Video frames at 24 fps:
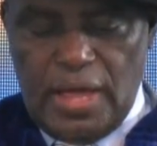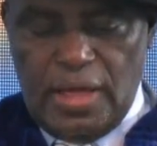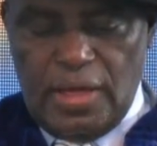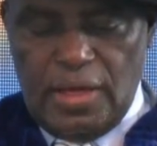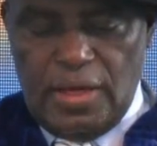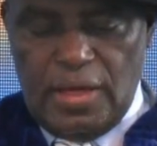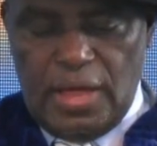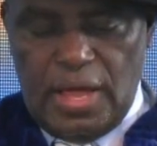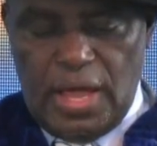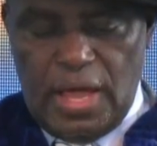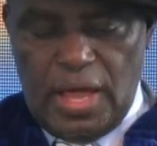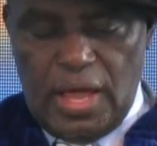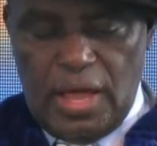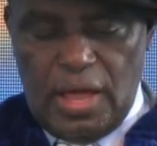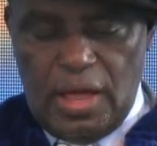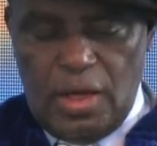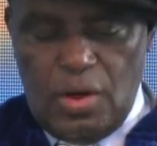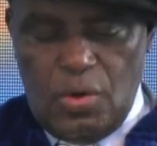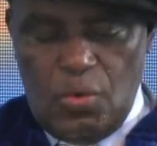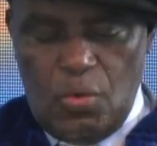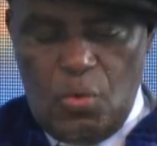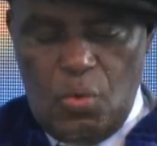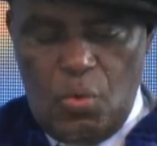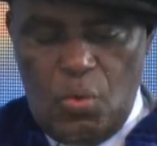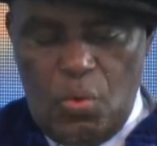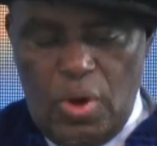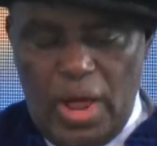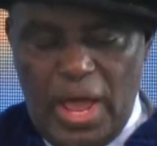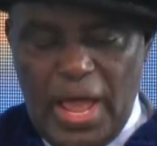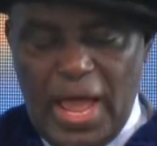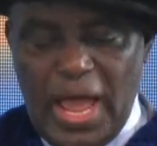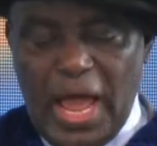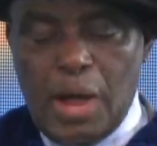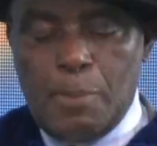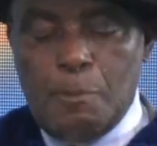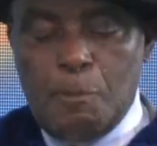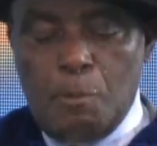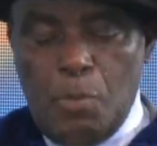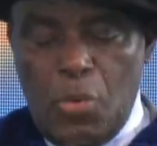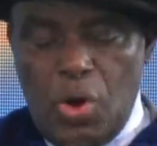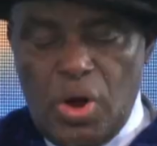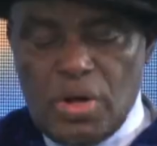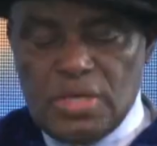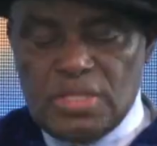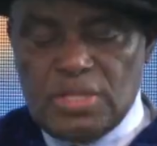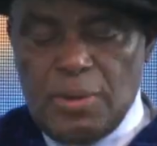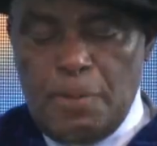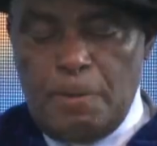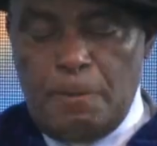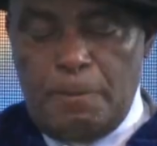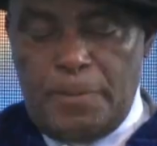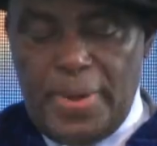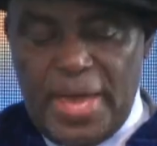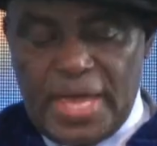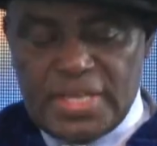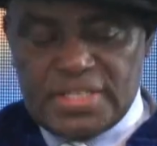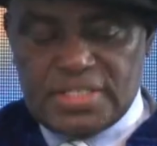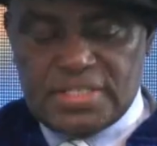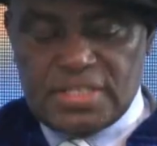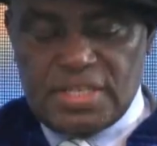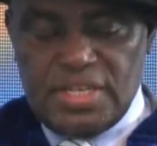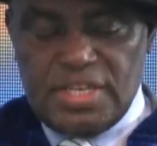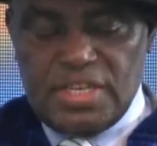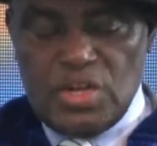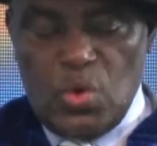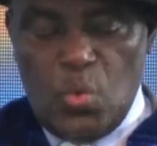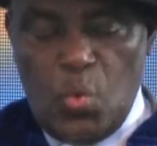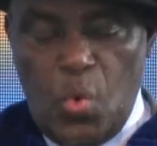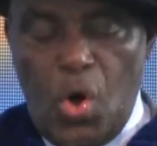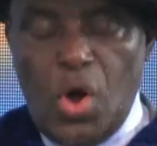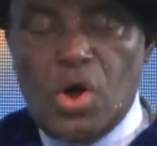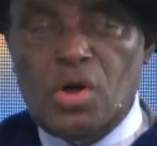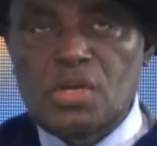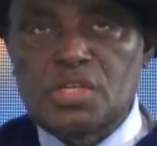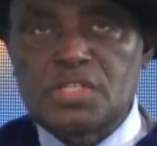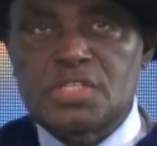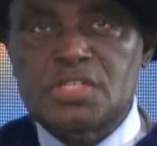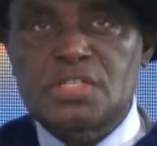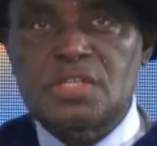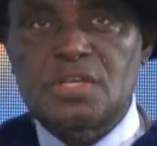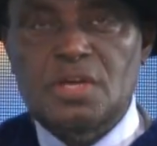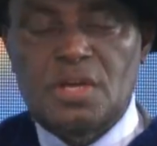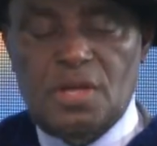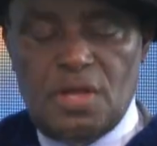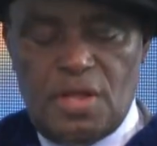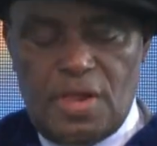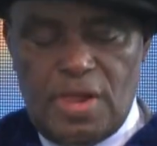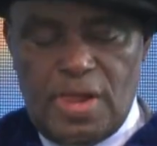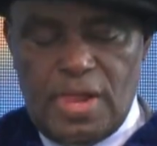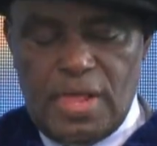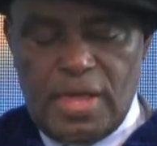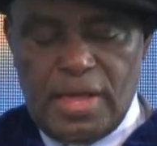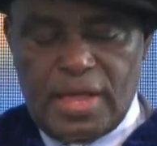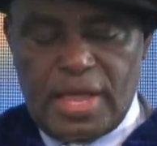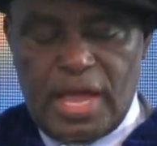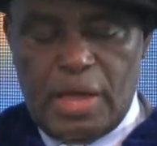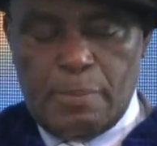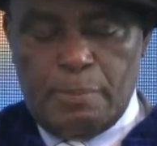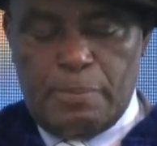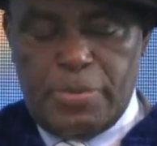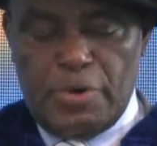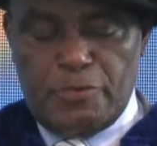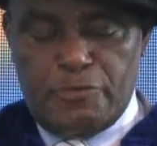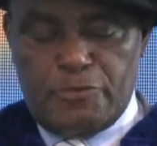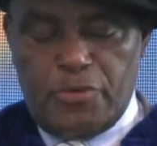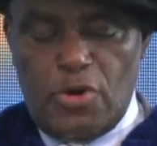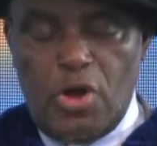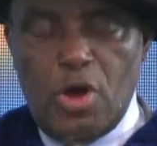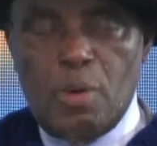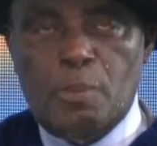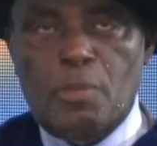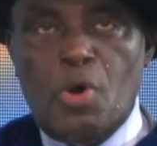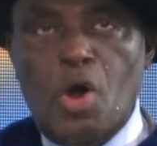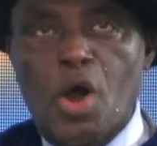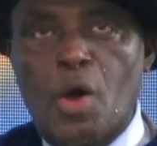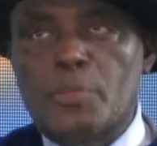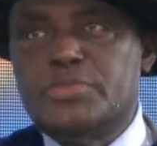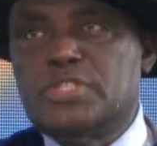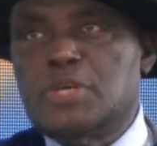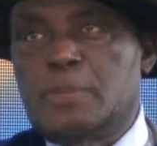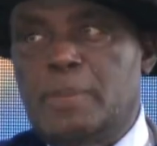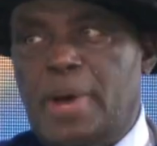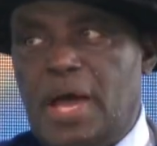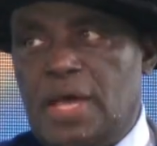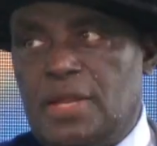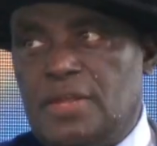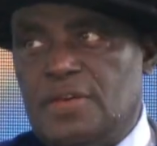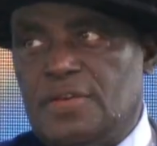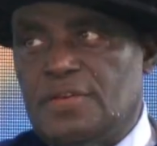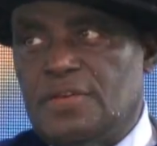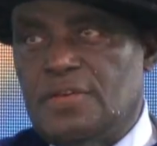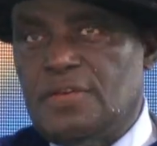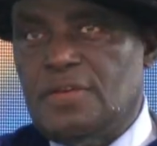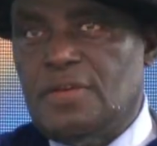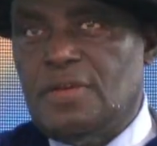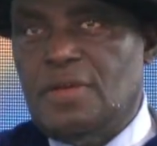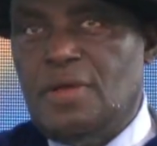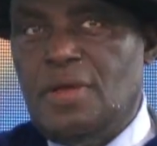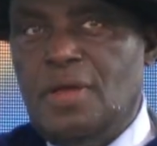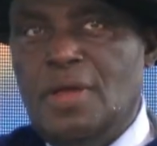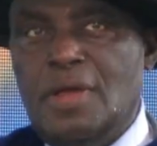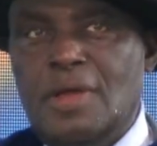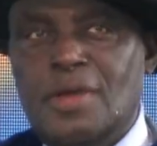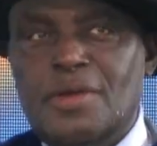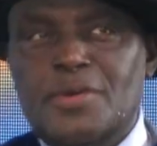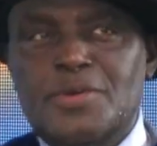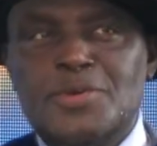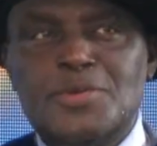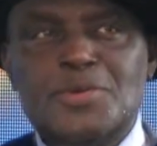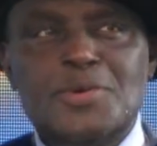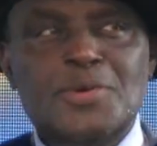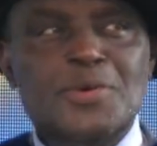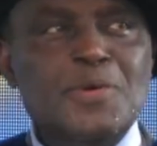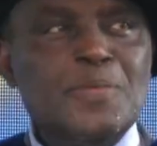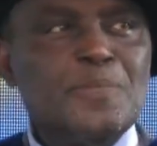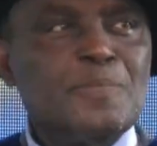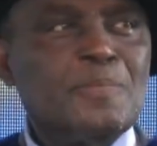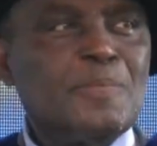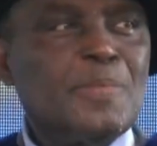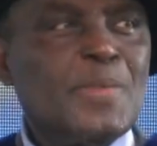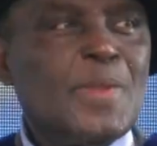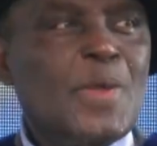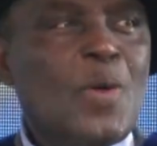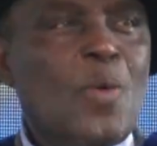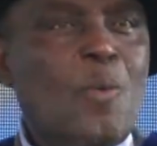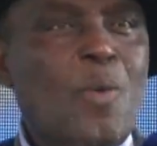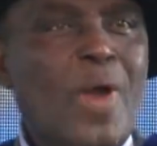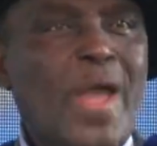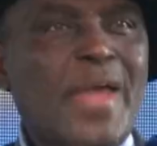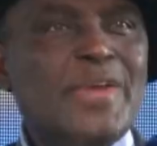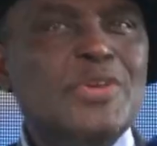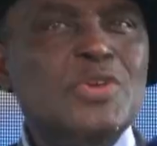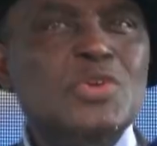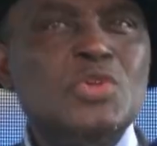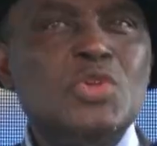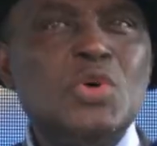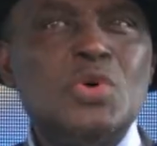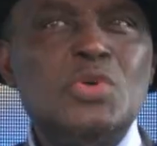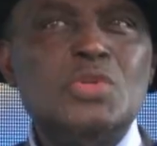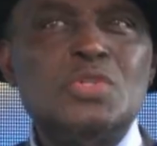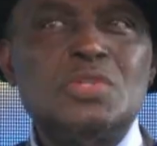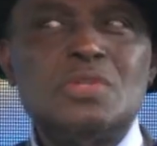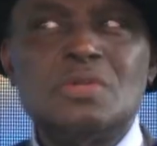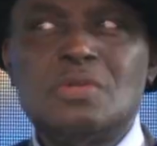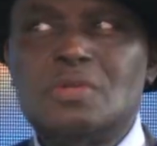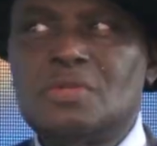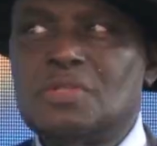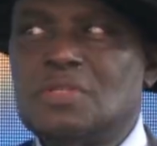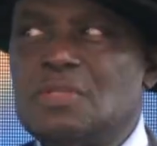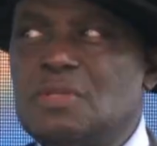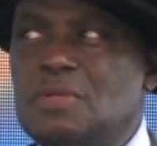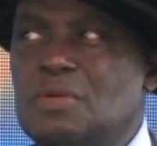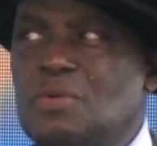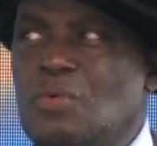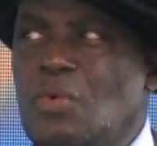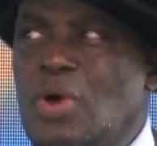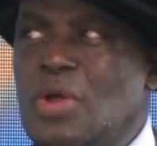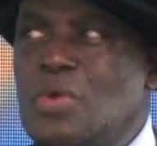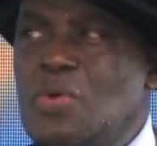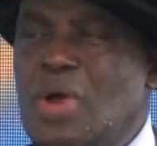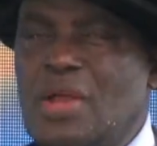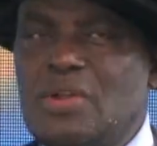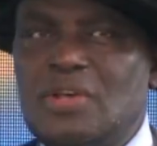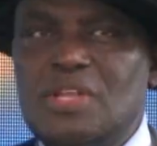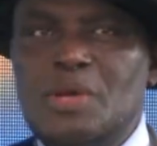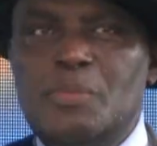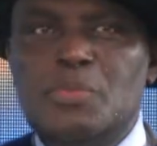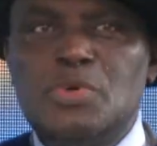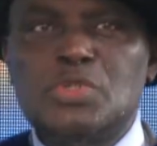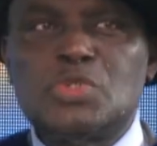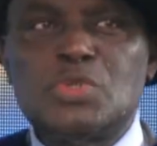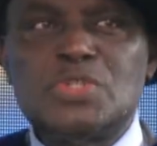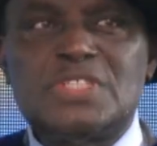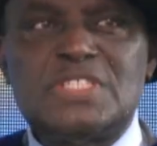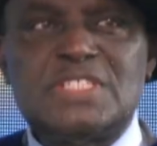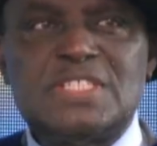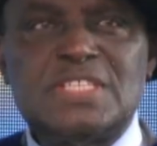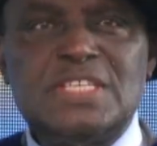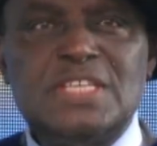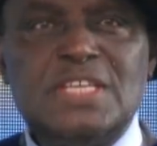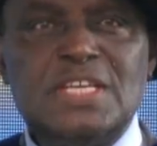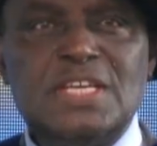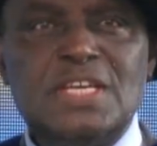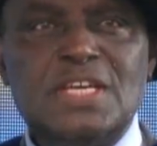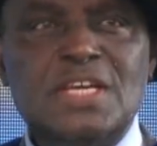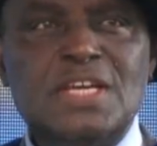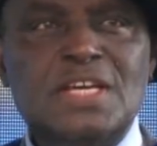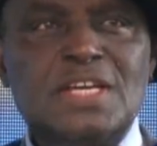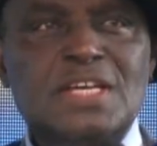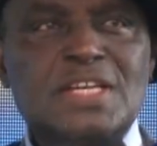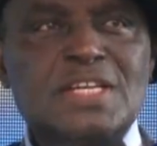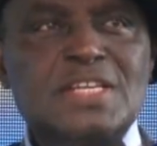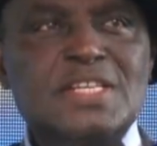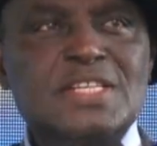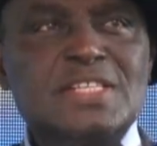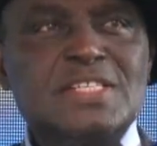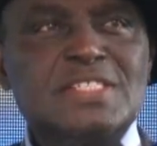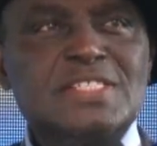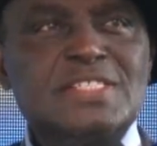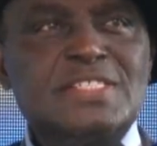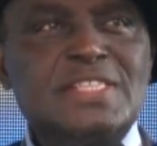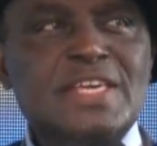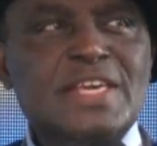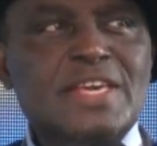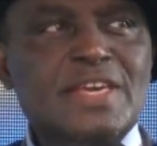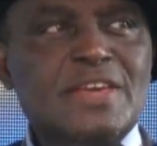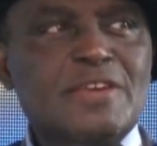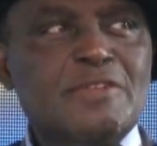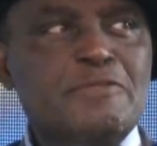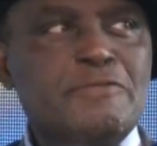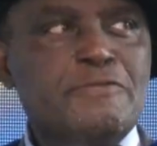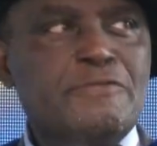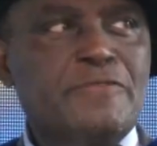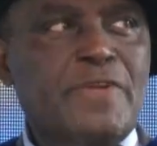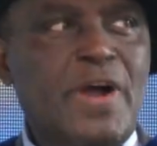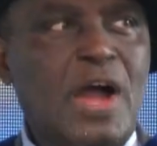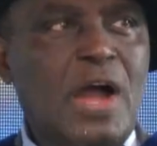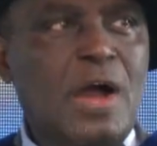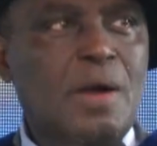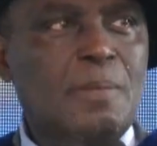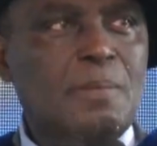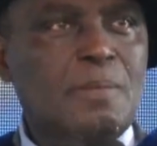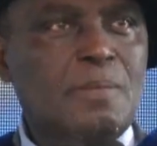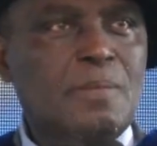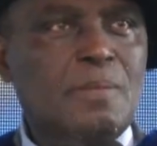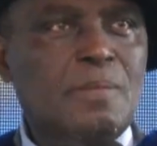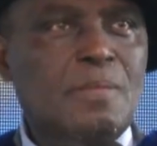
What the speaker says: who are among the best in the world can perform optimally. You know, when you are not able to see the farm